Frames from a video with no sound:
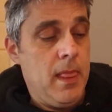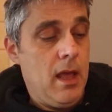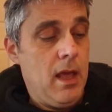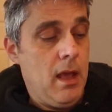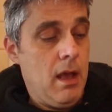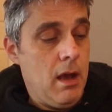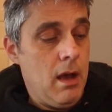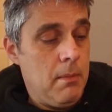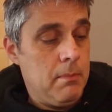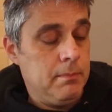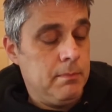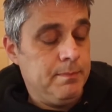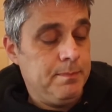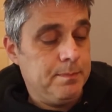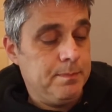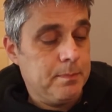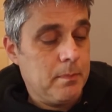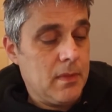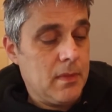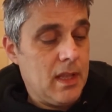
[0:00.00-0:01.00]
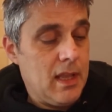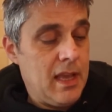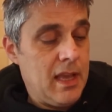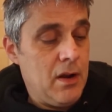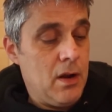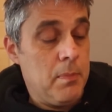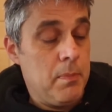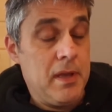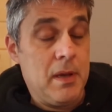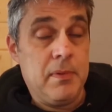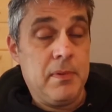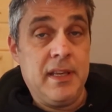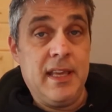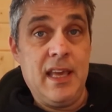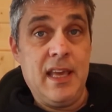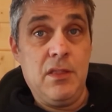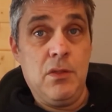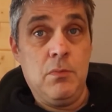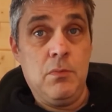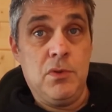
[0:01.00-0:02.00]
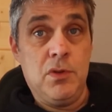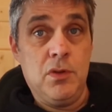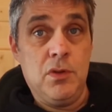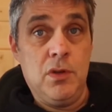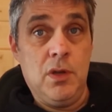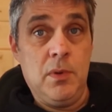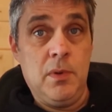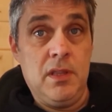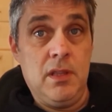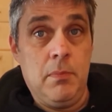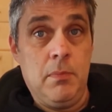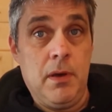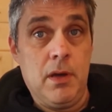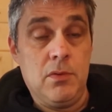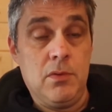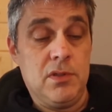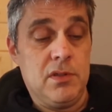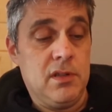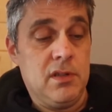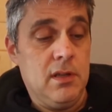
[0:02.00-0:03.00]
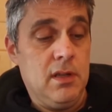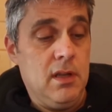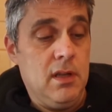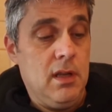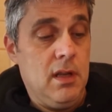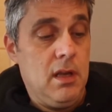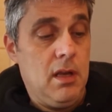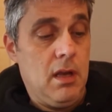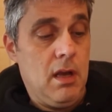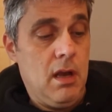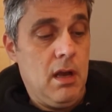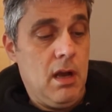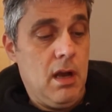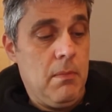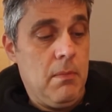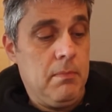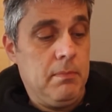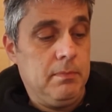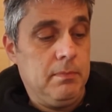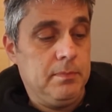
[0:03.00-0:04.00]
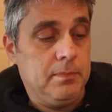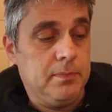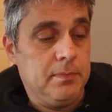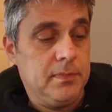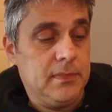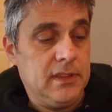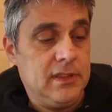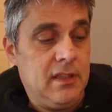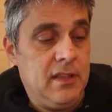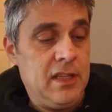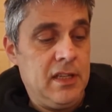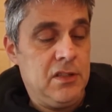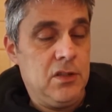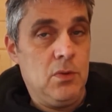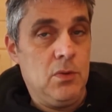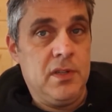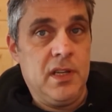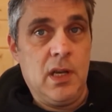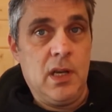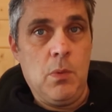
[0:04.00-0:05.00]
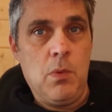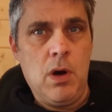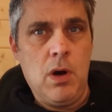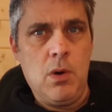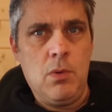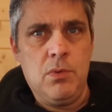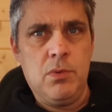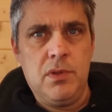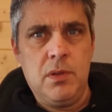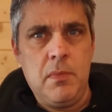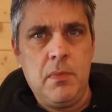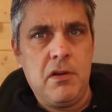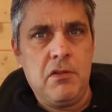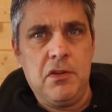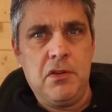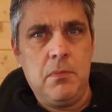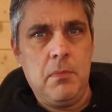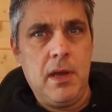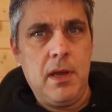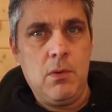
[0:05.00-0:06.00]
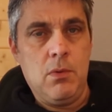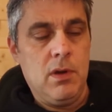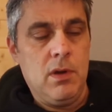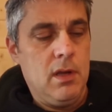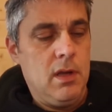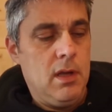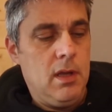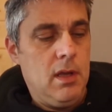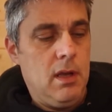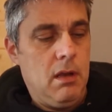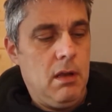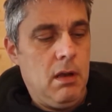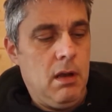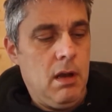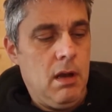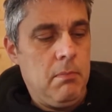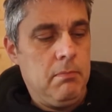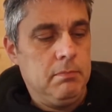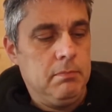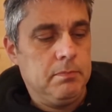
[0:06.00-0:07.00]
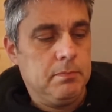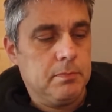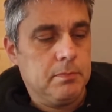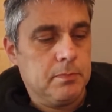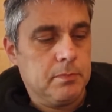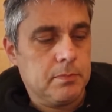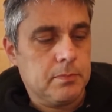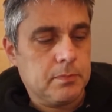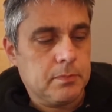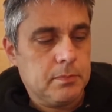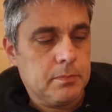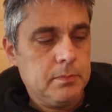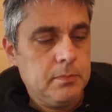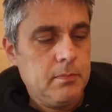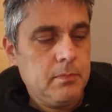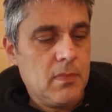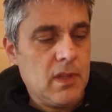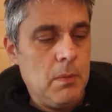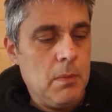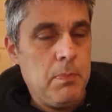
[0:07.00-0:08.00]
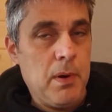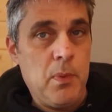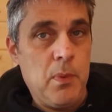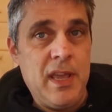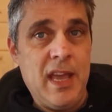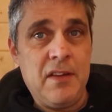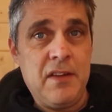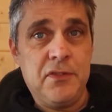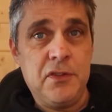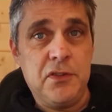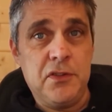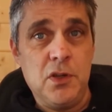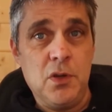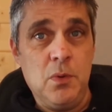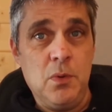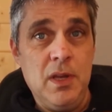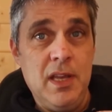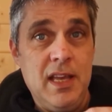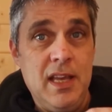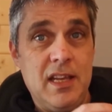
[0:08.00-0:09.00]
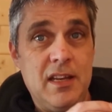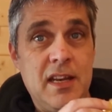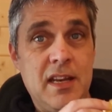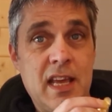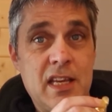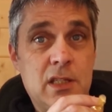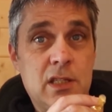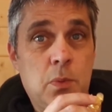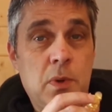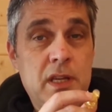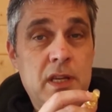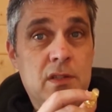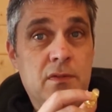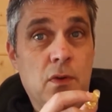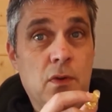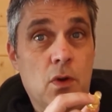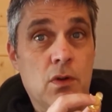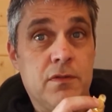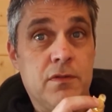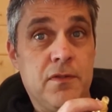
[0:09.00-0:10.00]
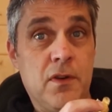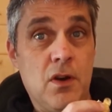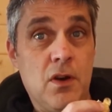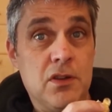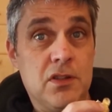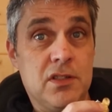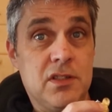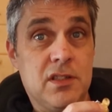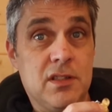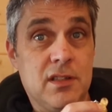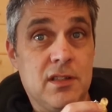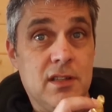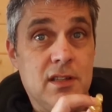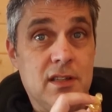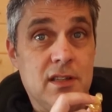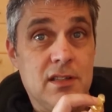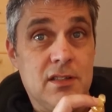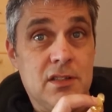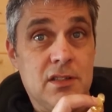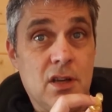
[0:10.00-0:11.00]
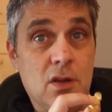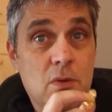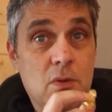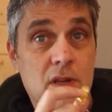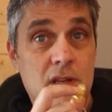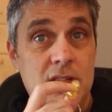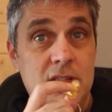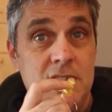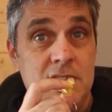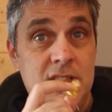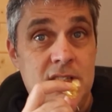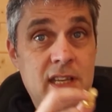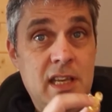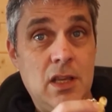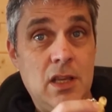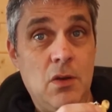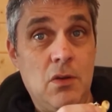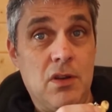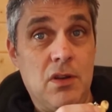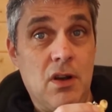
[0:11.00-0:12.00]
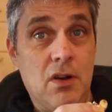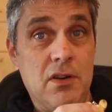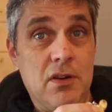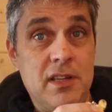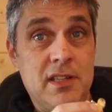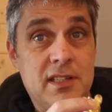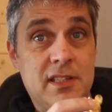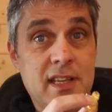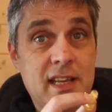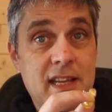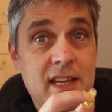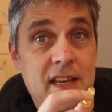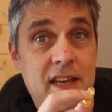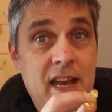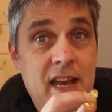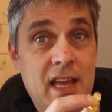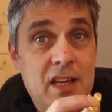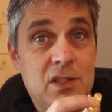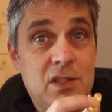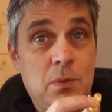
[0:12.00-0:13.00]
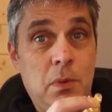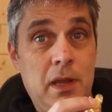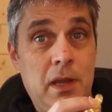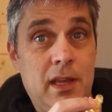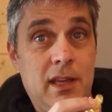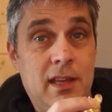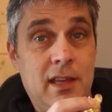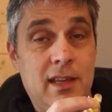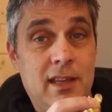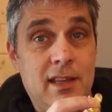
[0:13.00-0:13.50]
um, and I'll be able to get them to you in the post. Um, they do take a while, the American mail. Um, but we have to do next week's vlog first. So see you guys next week.